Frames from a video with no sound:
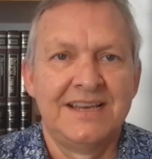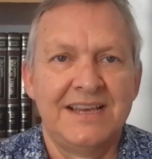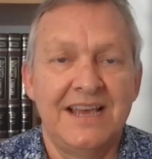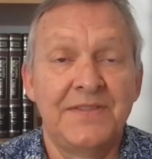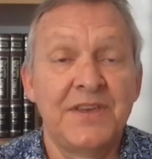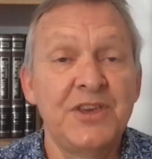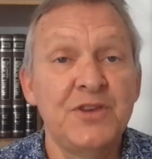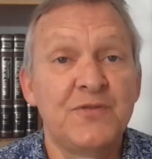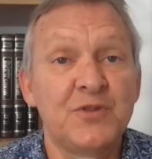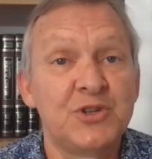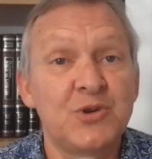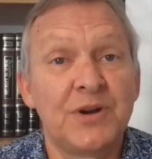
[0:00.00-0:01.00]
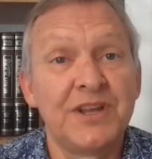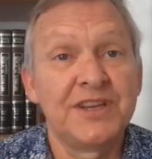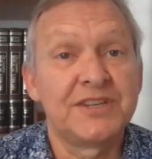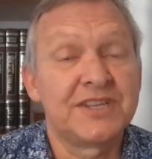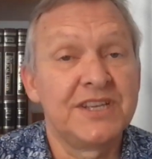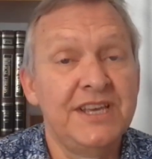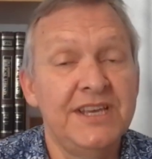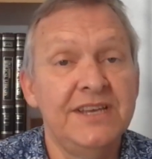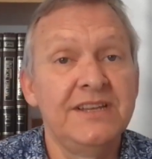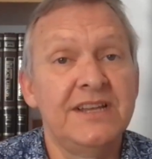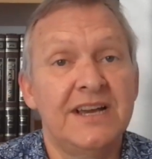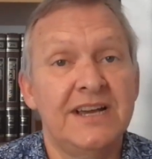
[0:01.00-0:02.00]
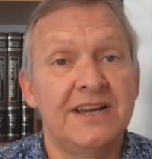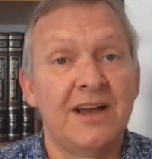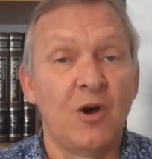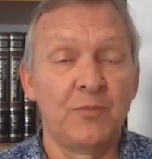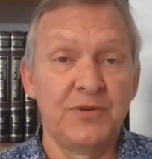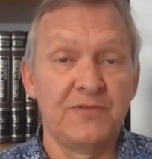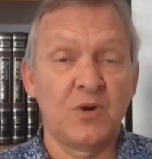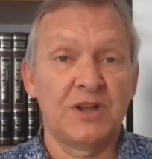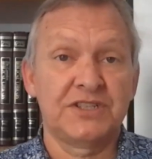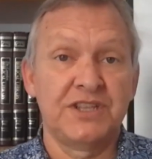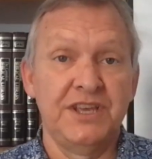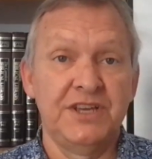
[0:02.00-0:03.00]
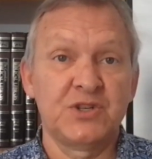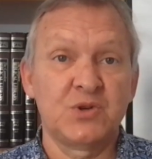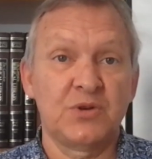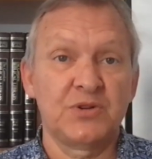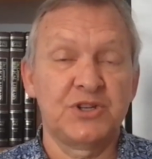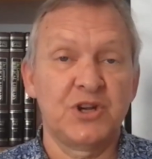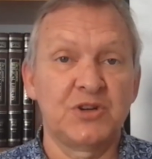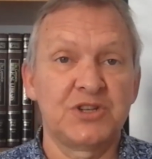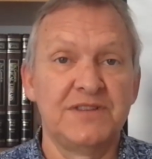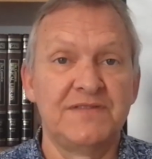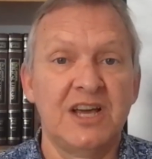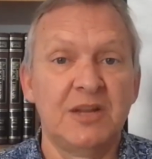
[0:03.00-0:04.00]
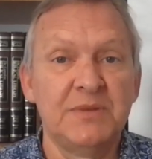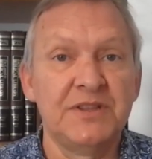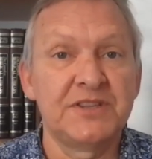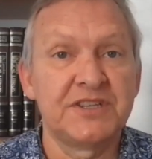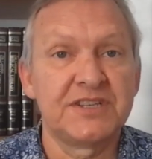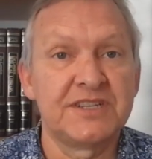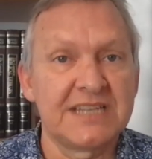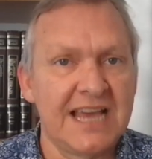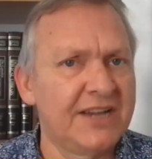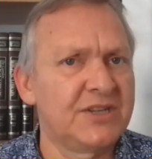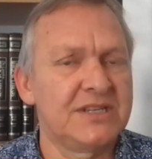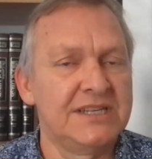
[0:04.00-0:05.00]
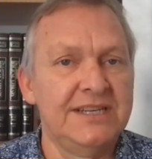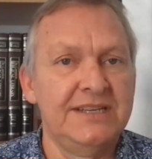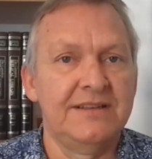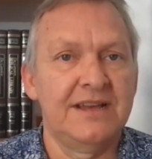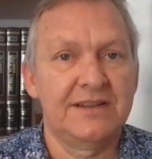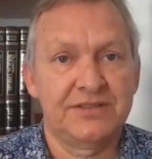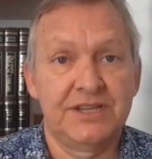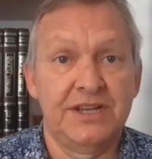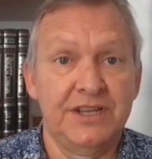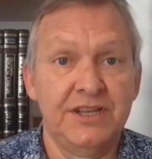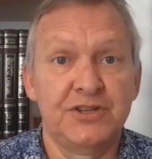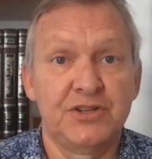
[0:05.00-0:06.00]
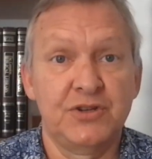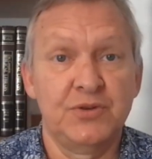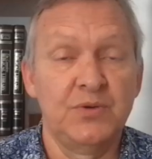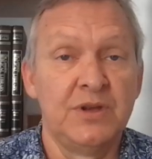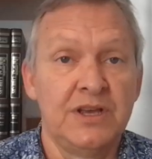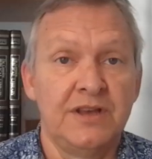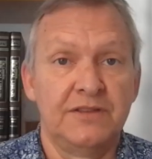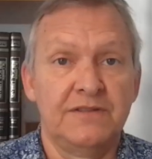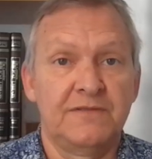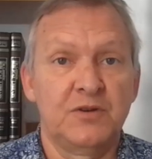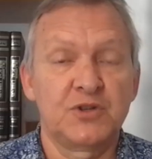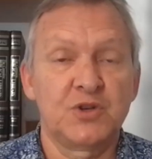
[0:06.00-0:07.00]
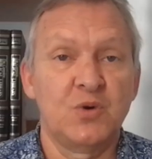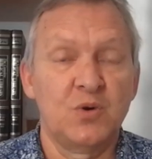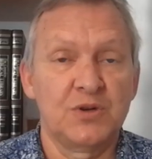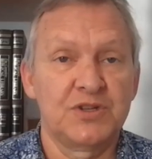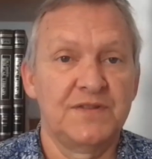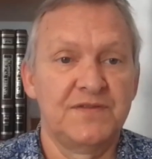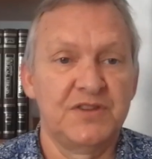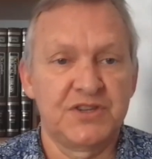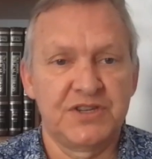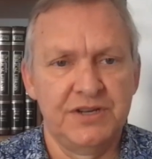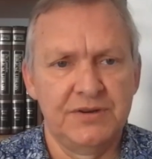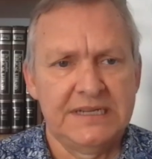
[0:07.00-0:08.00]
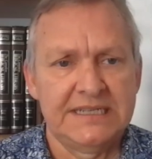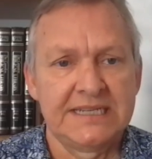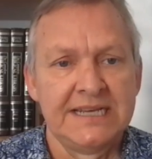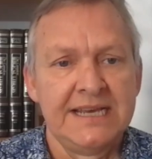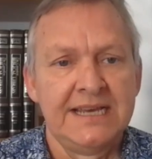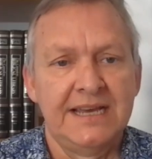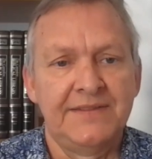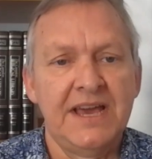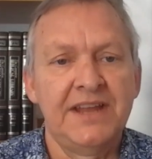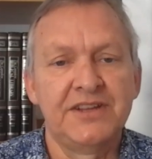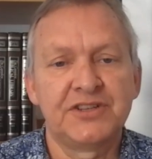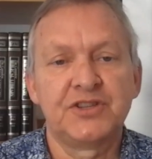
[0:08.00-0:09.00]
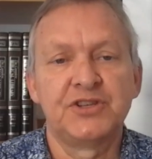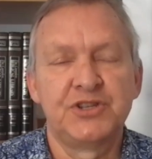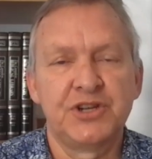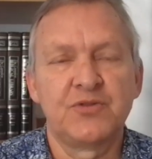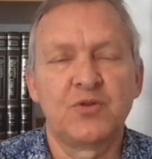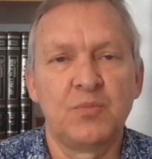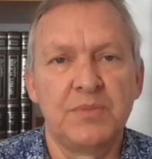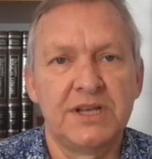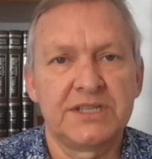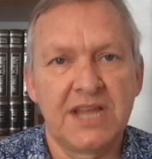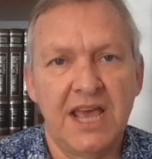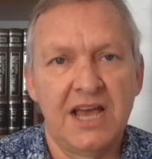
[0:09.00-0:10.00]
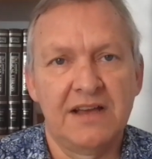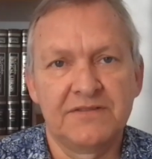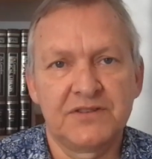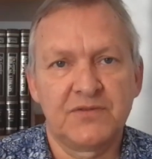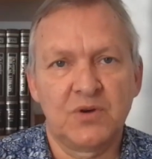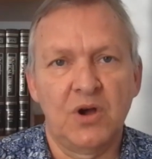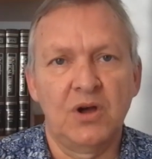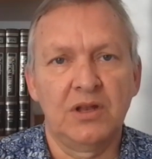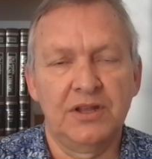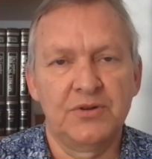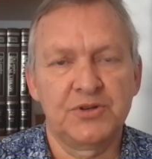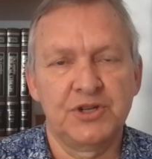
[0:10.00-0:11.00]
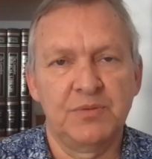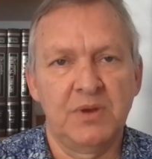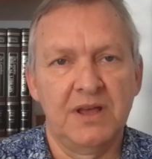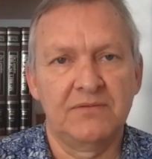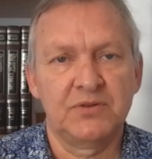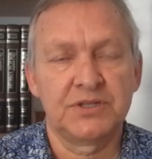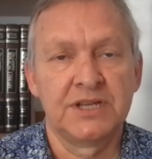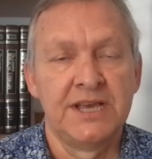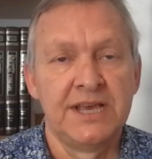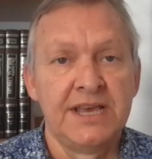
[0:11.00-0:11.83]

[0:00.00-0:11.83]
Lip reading: And thank you for joining us again. Hope you've watched the intro to church development. This is actually us getting into the first course of this series, and that is the general must-haves for all leadership levels.